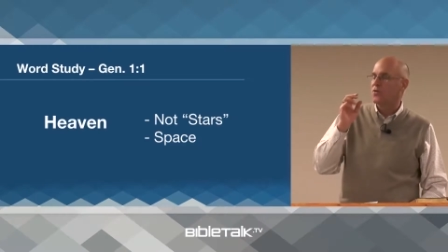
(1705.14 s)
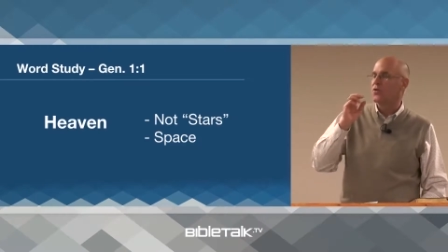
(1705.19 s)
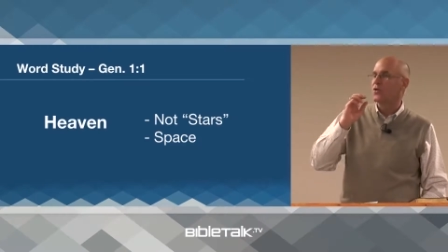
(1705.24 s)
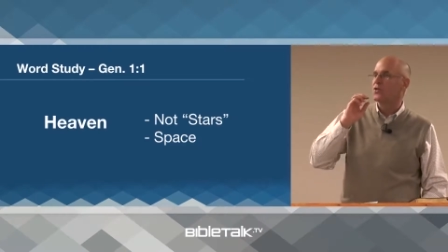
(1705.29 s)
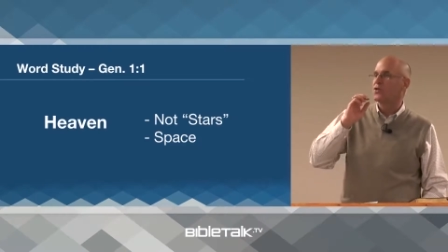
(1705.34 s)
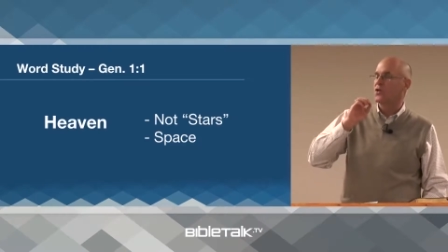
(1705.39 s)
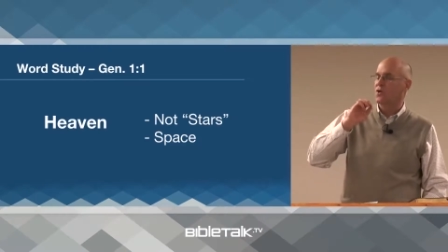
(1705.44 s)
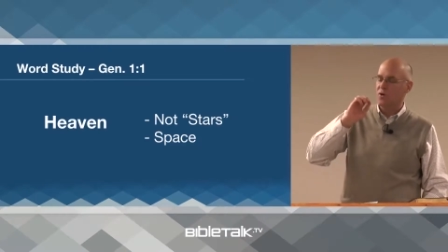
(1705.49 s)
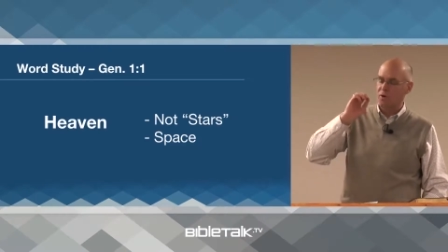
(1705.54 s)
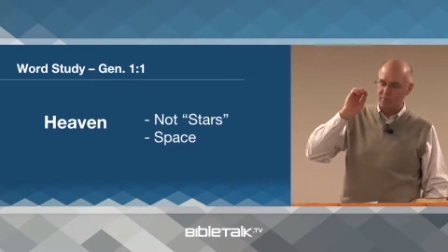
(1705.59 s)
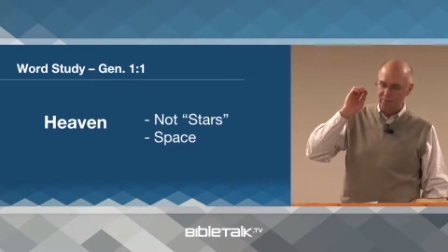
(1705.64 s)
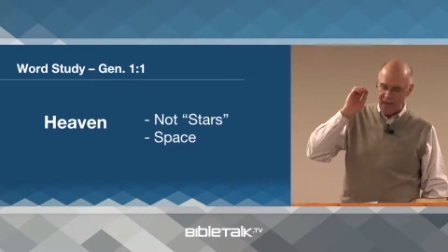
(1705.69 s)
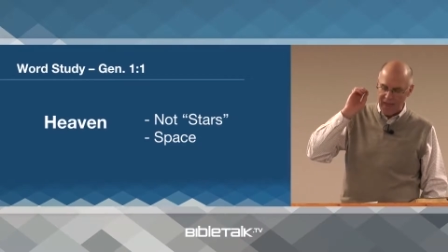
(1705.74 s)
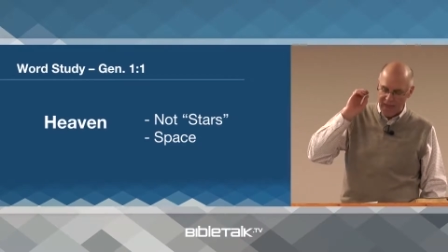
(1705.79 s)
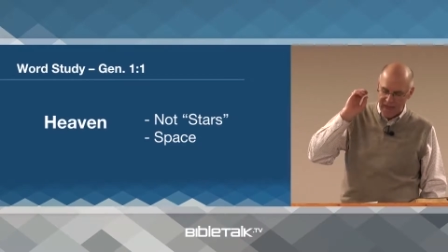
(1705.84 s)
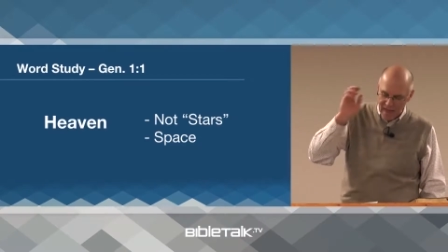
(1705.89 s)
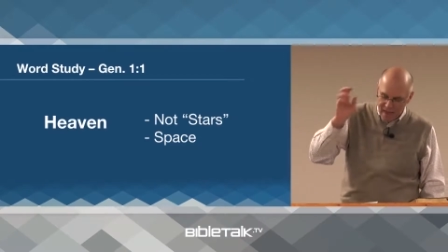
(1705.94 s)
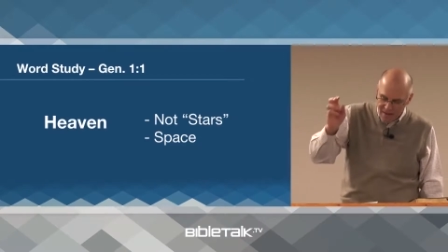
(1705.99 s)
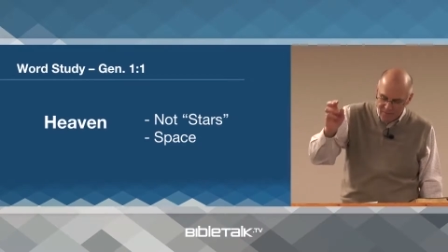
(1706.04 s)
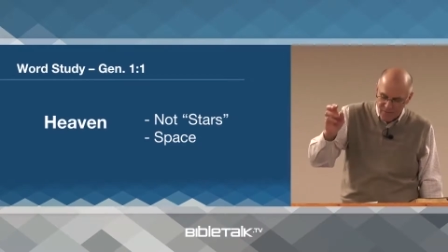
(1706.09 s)
the term
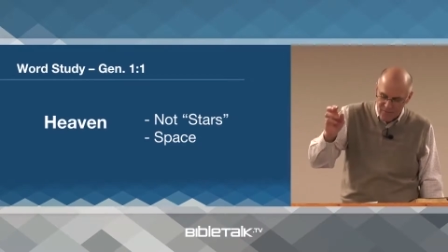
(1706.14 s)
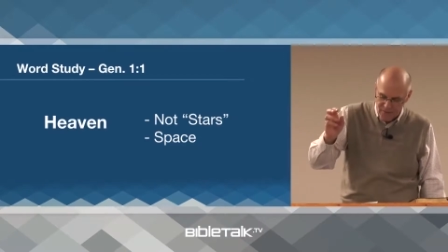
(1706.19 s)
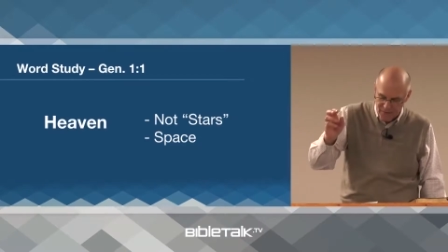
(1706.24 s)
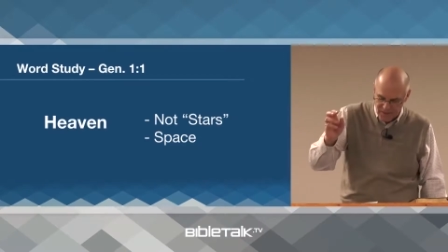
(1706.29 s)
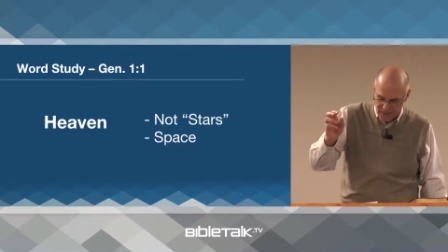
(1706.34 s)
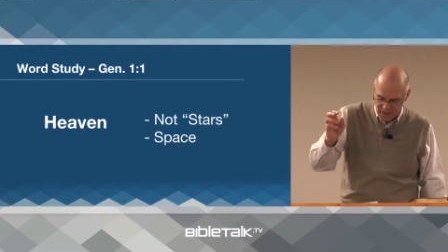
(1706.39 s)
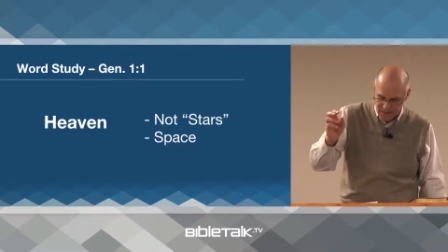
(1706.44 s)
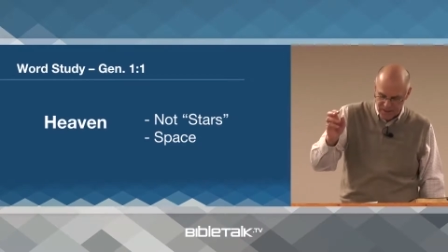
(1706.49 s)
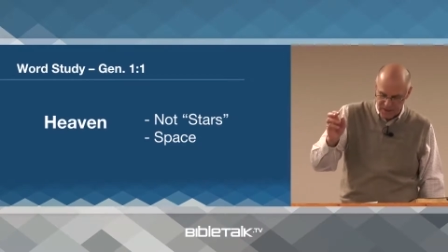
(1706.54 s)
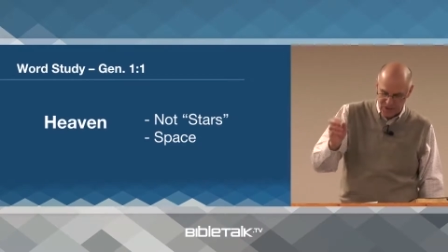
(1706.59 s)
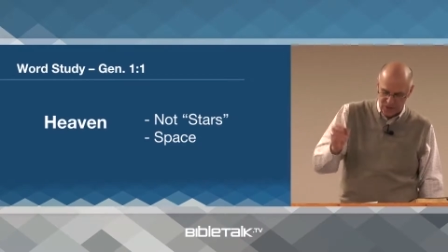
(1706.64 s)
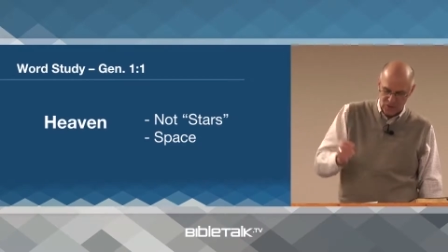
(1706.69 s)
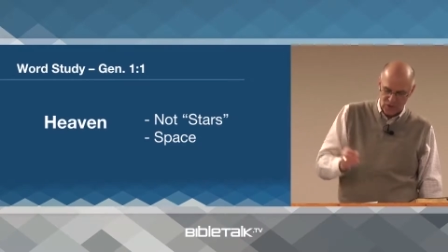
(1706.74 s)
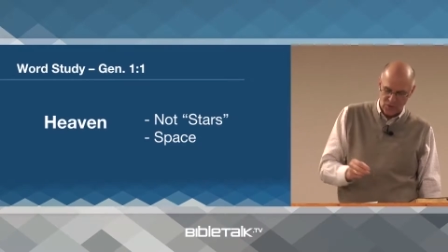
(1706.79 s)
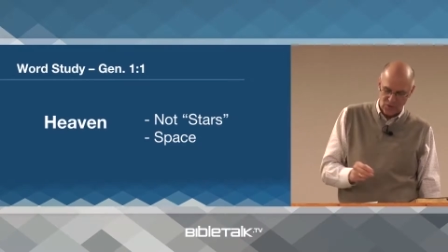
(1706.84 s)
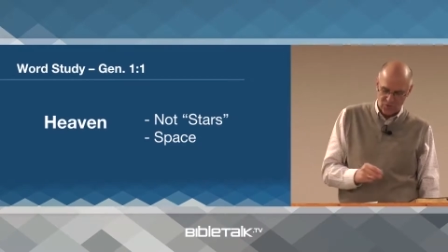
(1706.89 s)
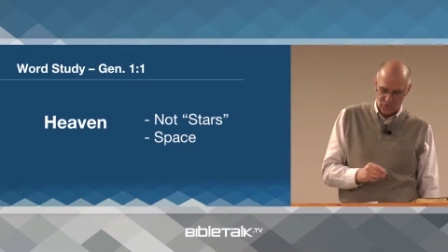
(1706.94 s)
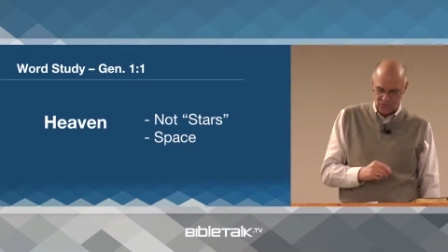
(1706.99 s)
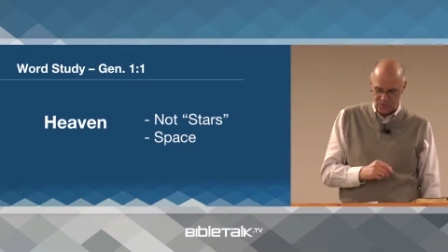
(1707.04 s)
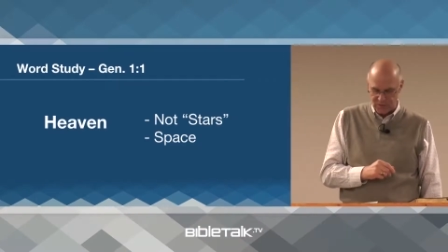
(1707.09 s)
heaven is
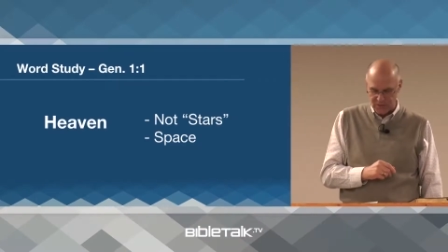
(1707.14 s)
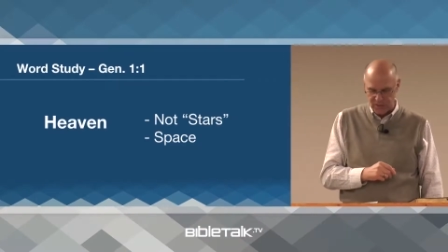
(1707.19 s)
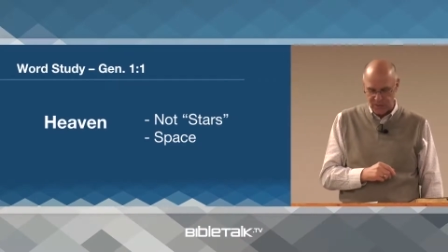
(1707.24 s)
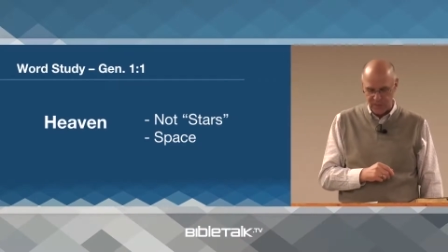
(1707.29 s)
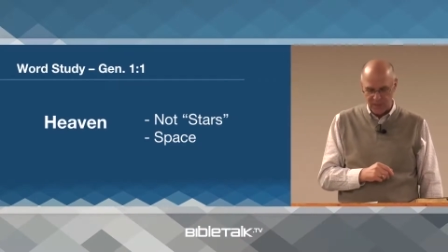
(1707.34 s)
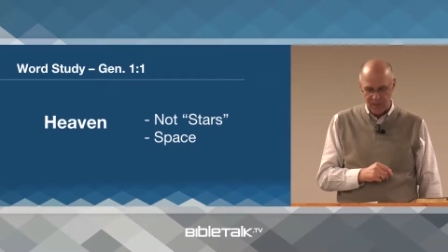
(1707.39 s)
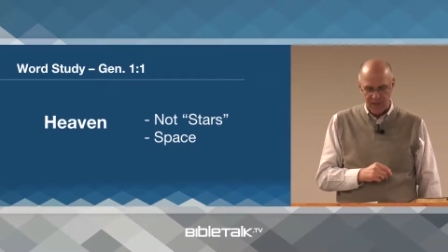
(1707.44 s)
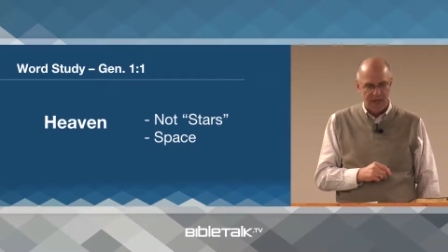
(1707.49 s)
used